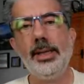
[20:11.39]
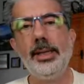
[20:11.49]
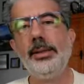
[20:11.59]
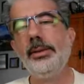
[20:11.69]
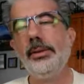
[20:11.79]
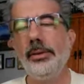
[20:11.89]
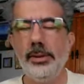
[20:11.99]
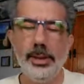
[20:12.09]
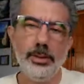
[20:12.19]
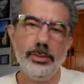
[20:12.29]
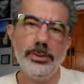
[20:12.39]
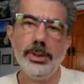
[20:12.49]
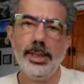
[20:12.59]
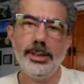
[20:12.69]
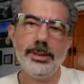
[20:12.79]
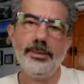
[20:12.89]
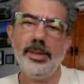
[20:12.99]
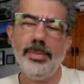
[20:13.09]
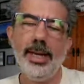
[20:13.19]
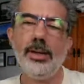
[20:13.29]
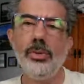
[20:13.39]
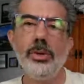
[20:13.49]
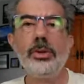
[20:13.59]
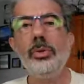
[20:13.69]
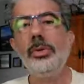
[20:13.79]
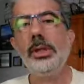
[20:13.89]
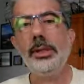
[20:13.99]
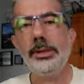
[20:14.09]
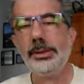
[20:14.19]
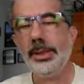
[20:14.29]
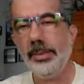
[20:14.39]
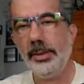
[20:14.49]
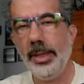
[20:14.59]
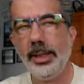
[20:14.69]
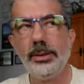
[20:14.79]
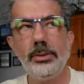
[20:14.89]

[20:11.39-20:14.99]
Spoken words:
either a cruise line is coming back or Cunard is coming back.